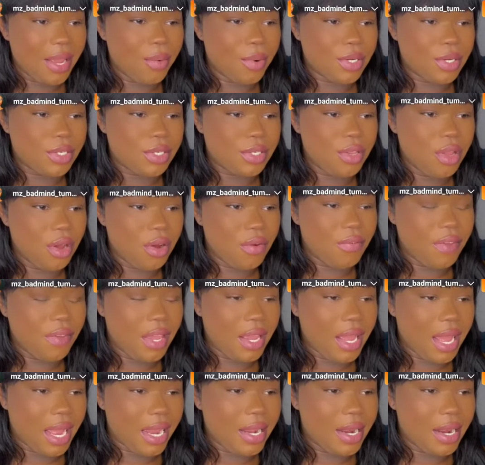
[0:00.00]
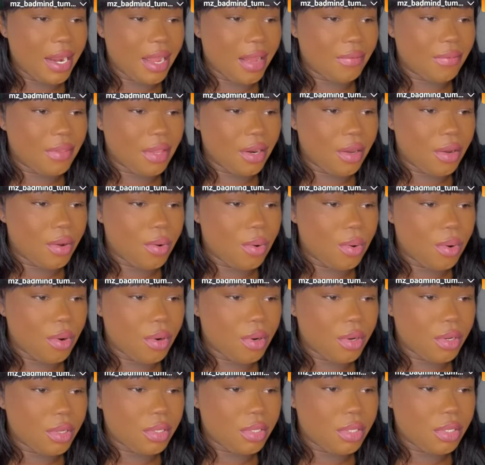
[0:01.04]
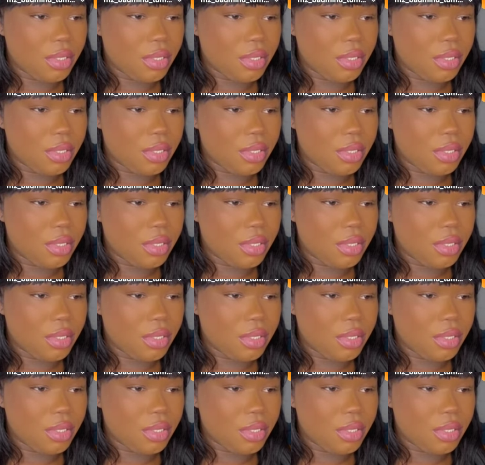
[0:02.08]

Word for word: Dovey. And then after the chorus. When a big